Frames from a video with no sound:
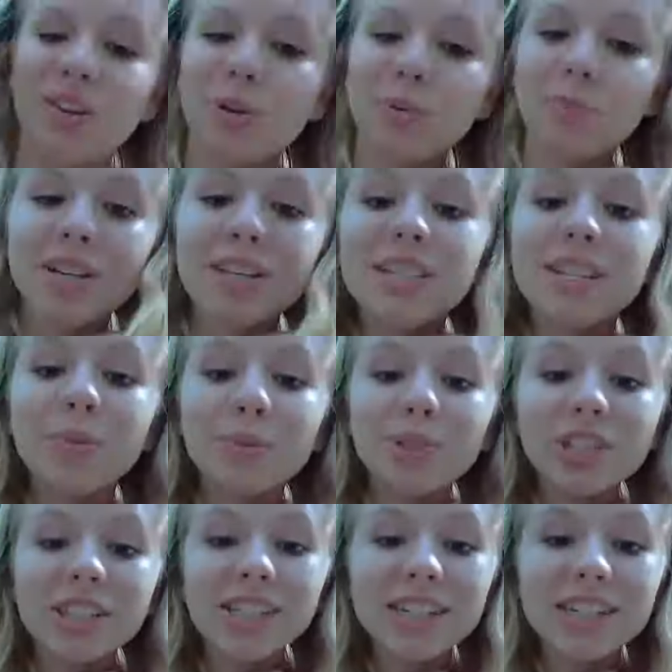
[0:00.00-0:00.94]

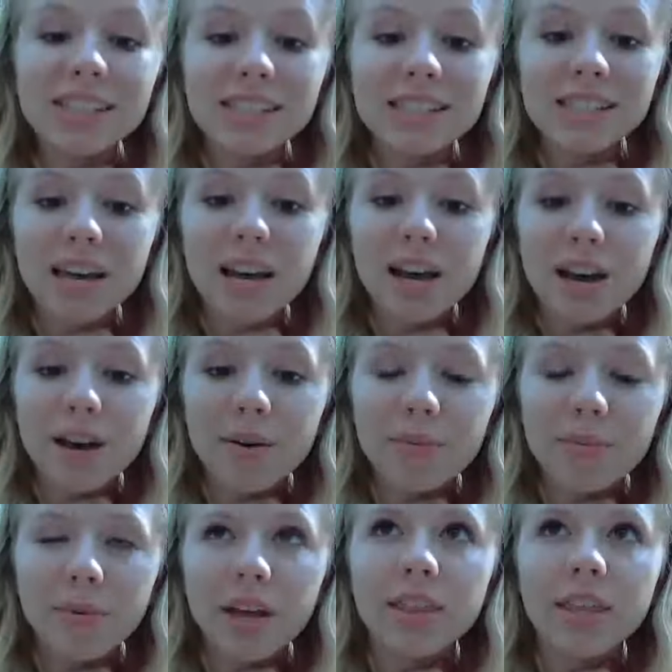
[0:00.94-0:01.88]
Tumblr. It's
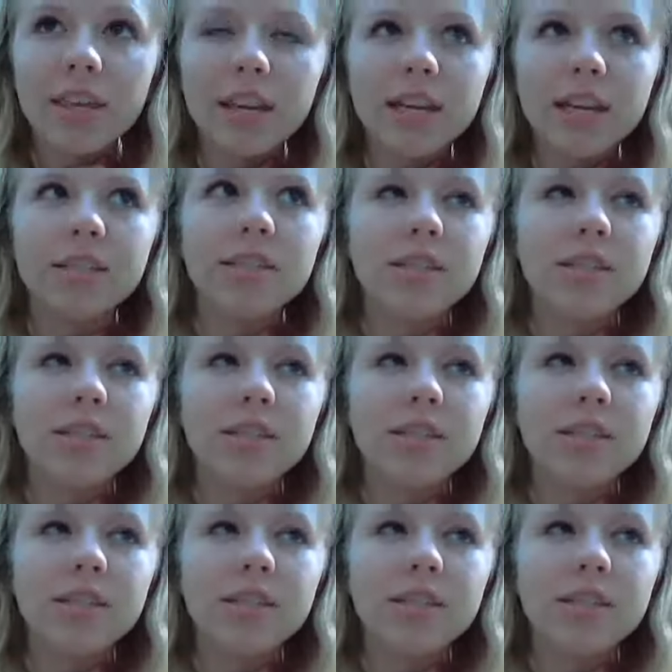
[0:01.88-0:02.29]
I think